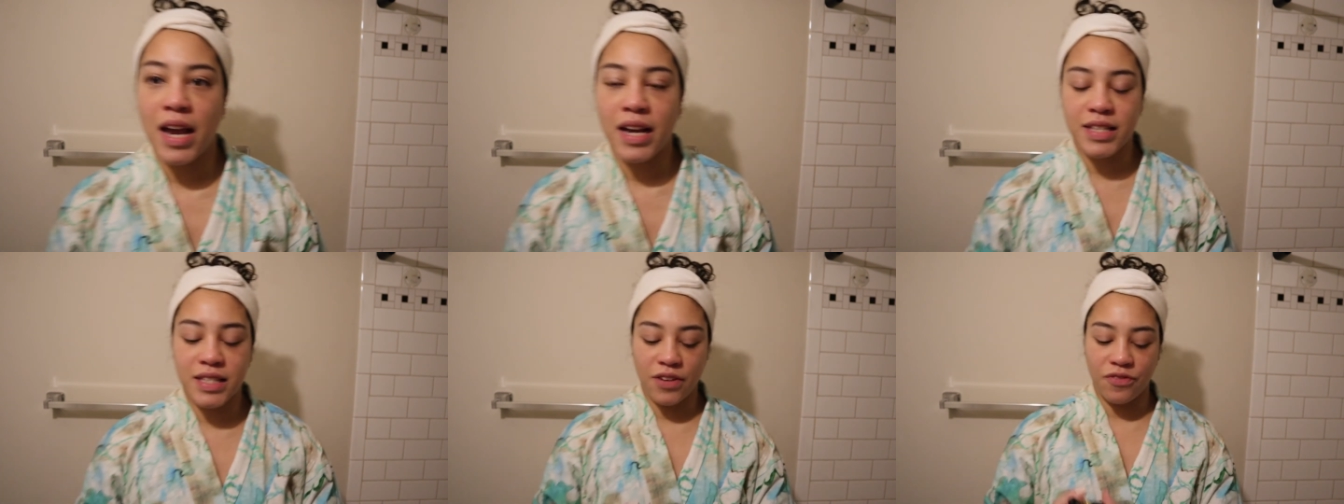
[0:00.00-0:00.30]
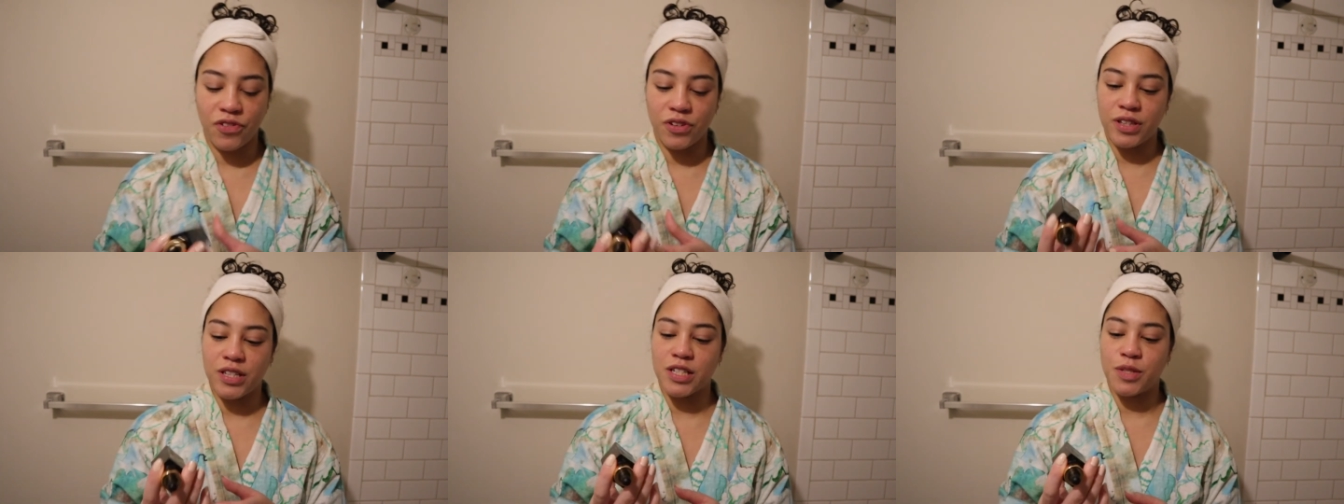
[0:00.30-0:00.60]
except
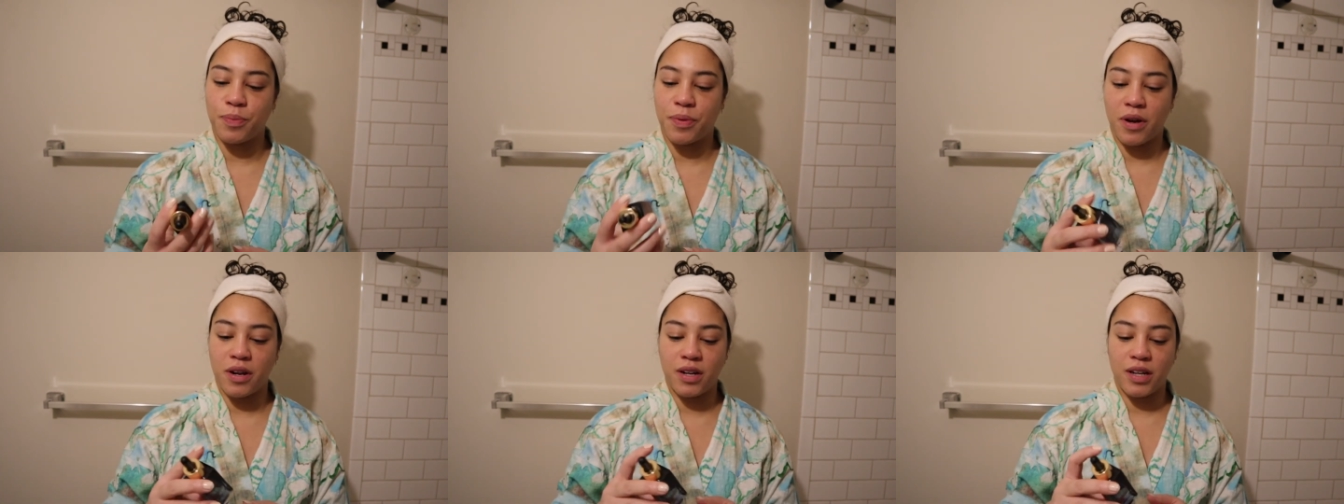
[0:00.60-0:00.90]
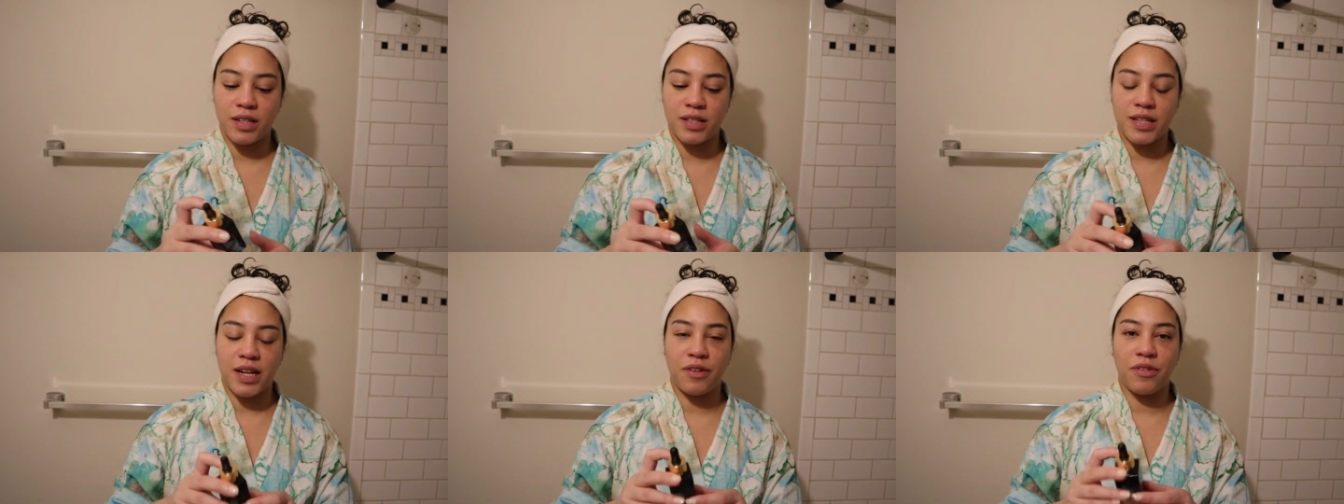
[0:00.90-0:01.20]
for this
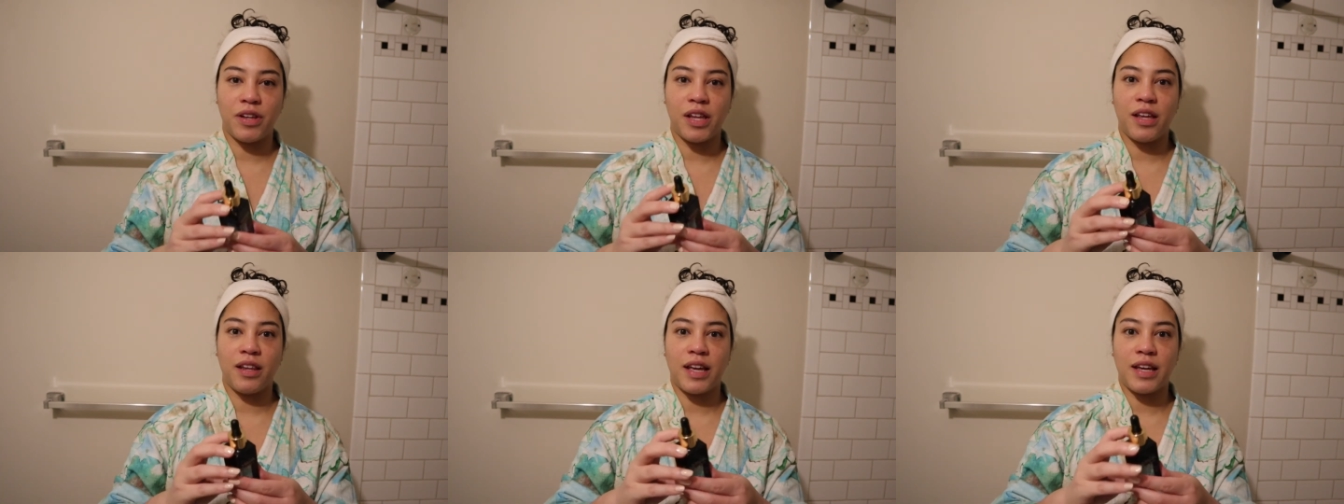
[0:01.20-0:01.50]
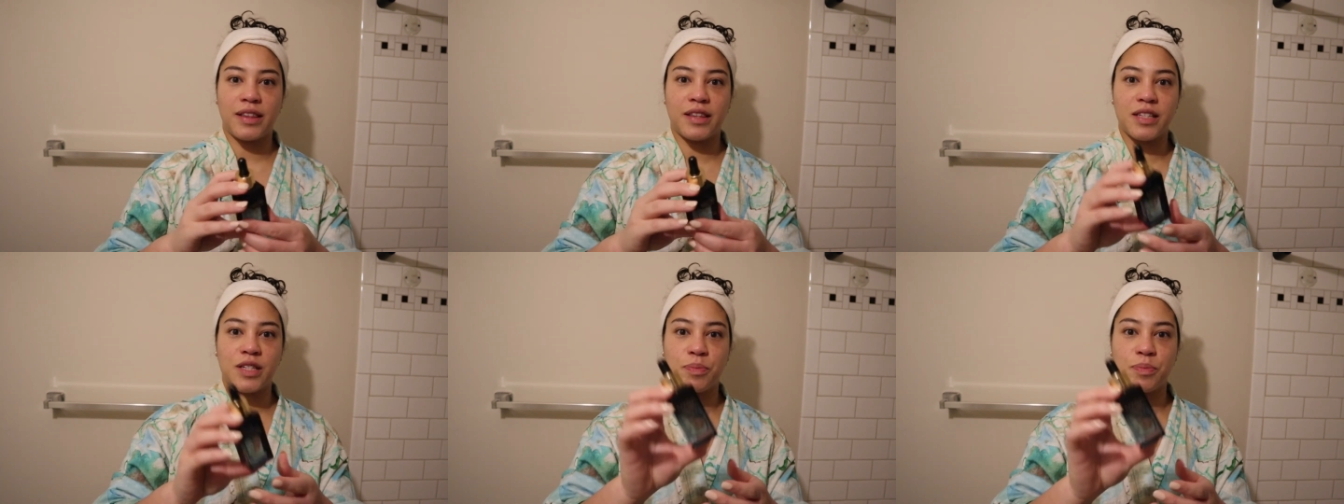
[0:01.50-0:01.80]
product. I really like this